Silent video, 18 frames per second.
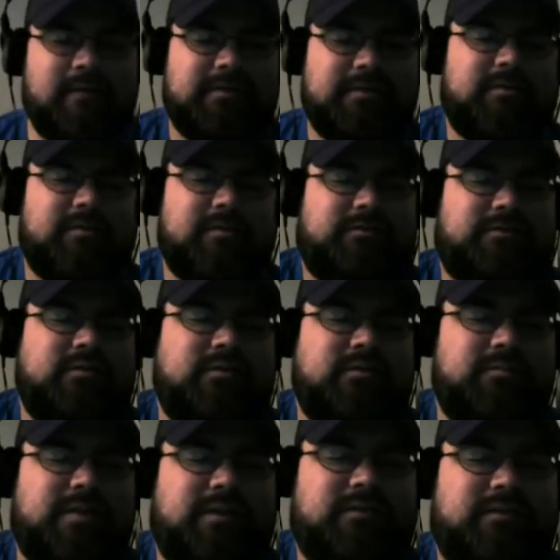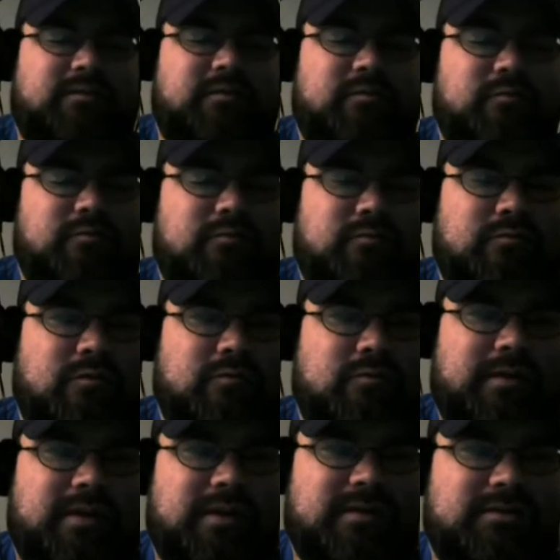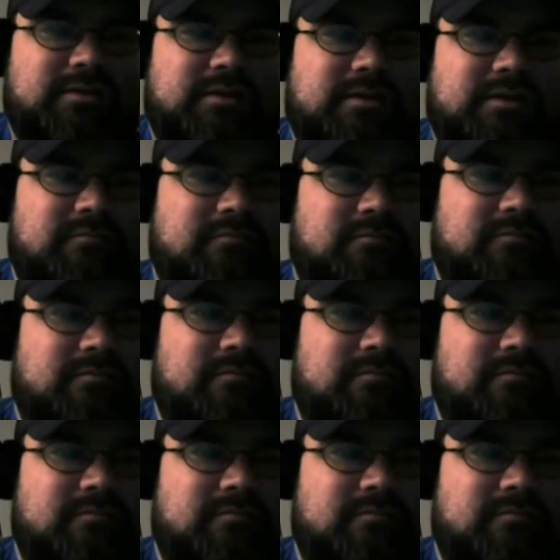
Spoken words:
I talked to you about the Google Chromecast yet?